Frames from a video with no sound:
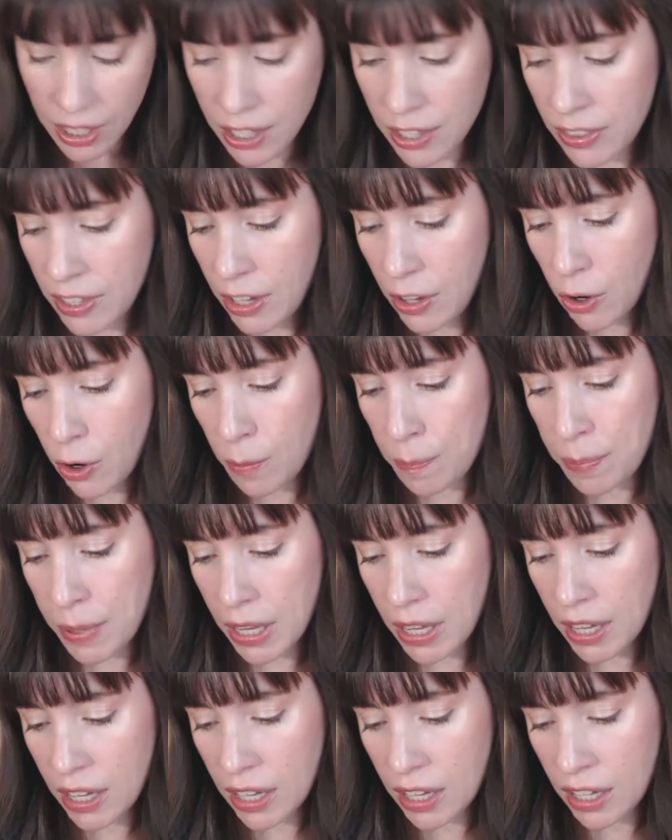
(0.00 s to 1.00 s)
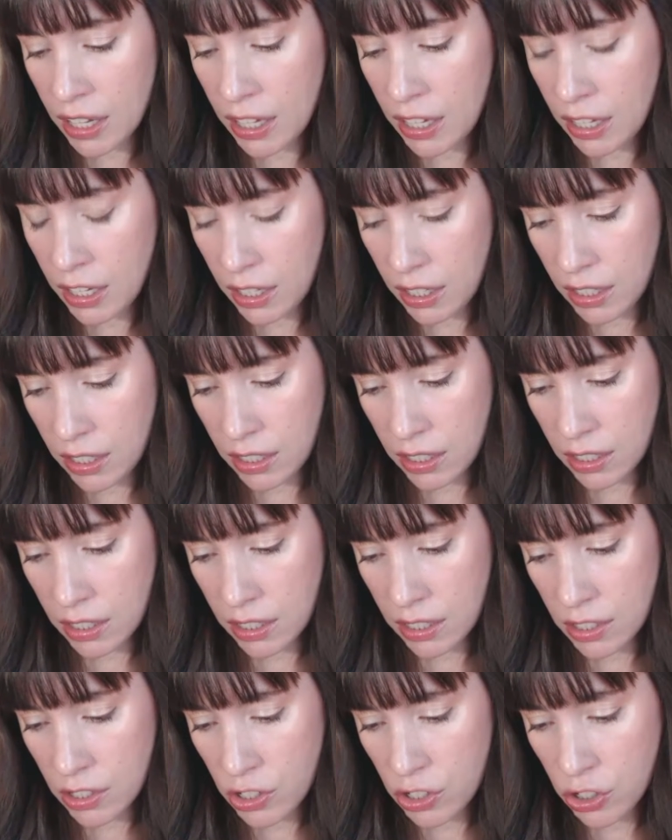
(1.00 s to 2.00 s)
and they are by
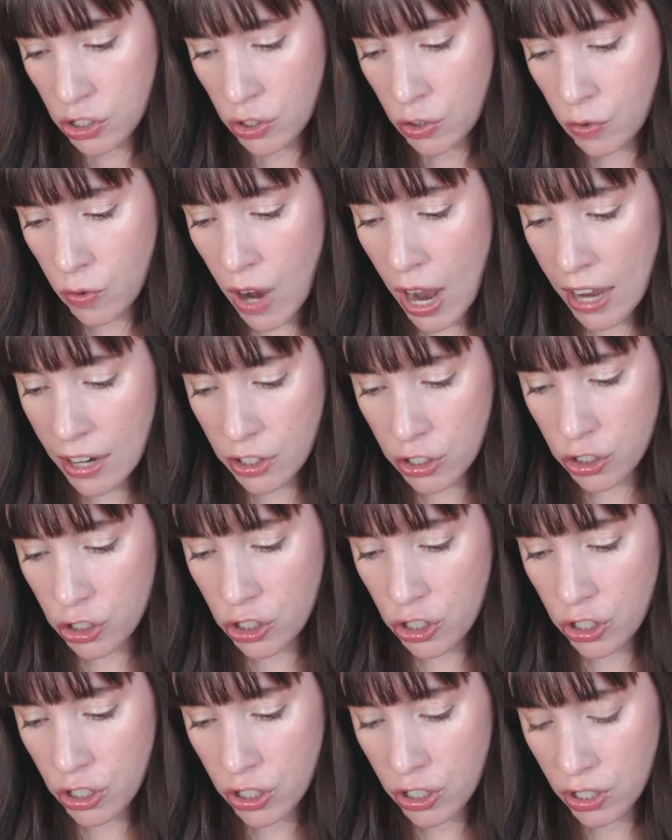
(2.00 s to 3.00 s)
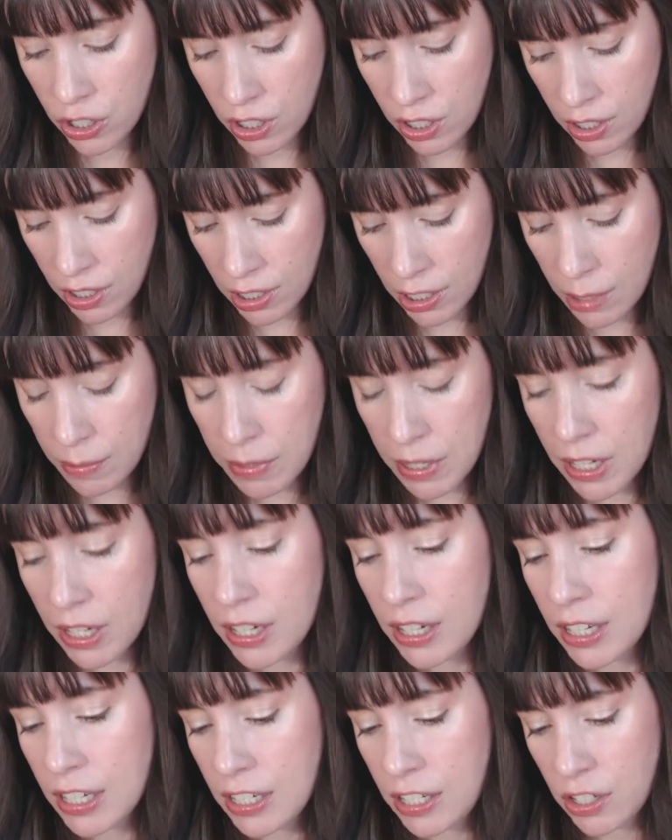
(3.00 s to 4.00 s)
Scratch
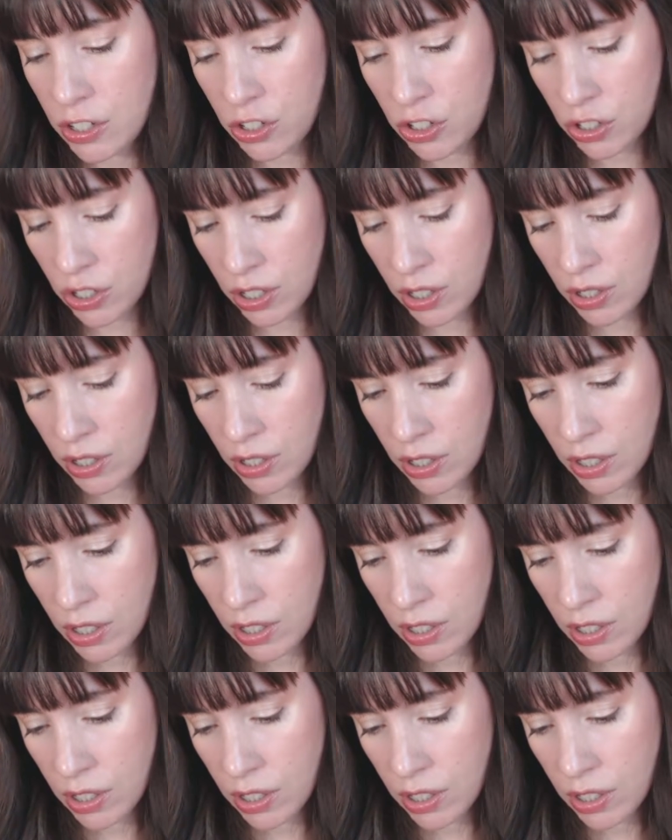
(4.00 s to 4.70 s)
Limited Edition.